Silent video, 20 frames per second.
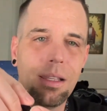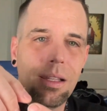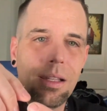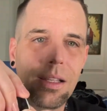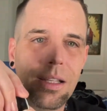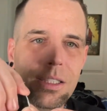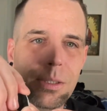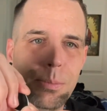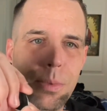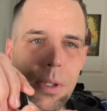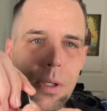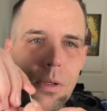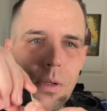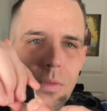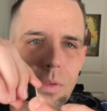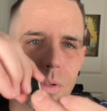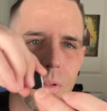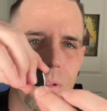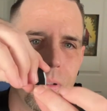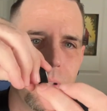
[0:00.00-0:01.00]
It's
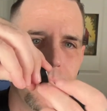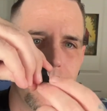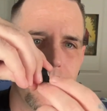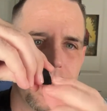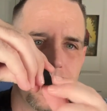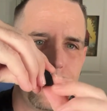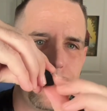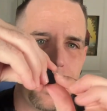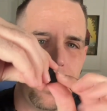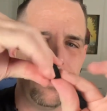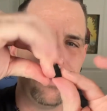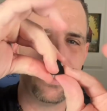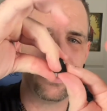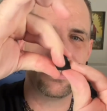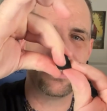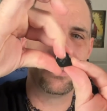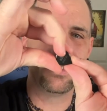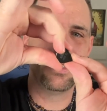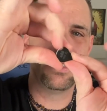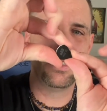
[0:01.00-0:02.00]
beautiful. It's
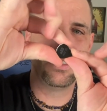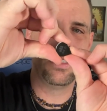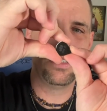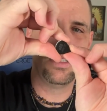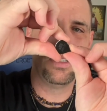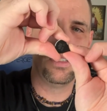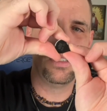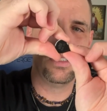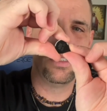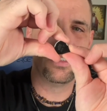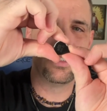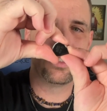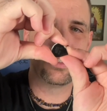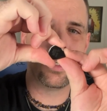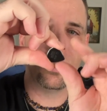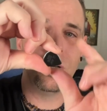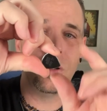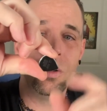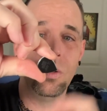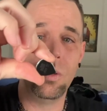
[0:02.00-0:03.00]
perfect.
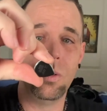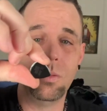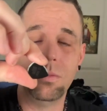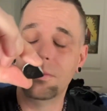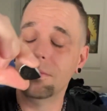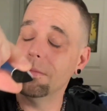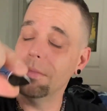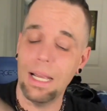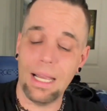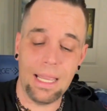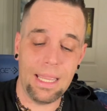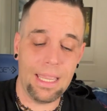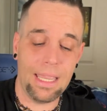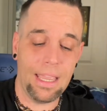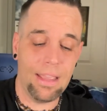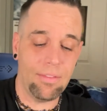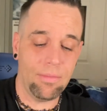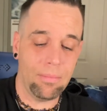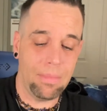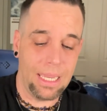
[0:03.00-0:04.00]
So I
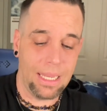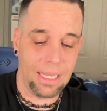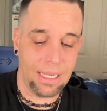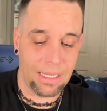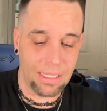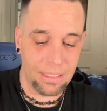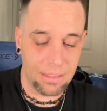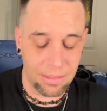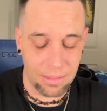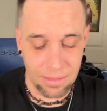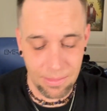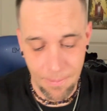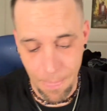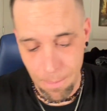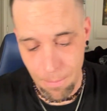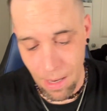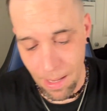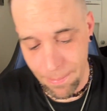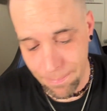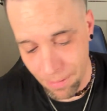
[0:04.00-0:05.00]
have made
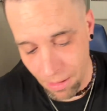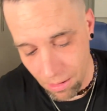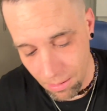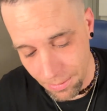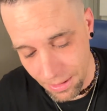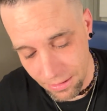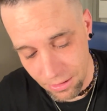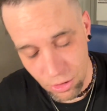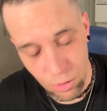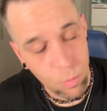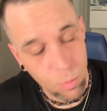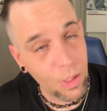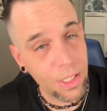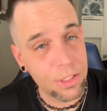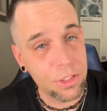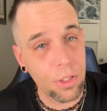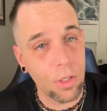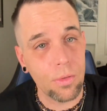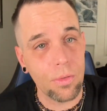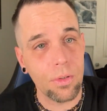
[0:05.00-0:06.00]
my permanent
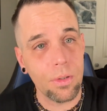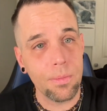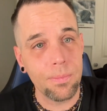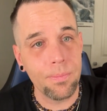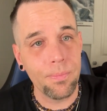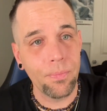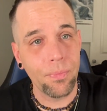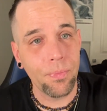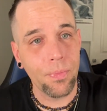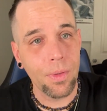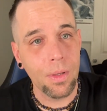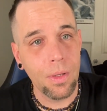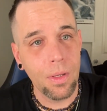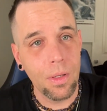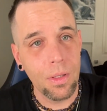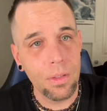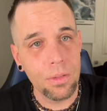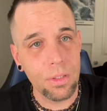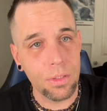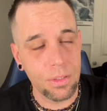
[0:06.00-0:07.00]
switch over
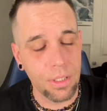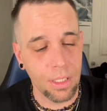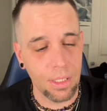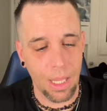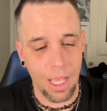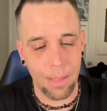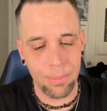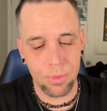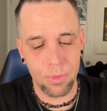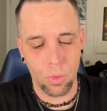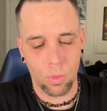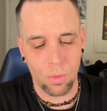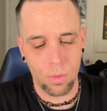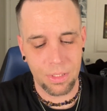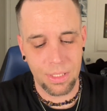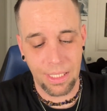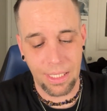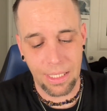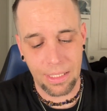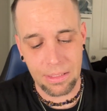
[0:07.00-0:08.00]
to Dunlop
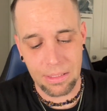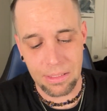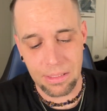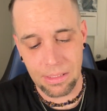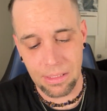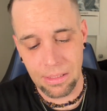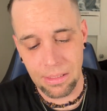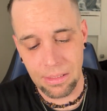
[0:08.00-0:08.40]
Tortex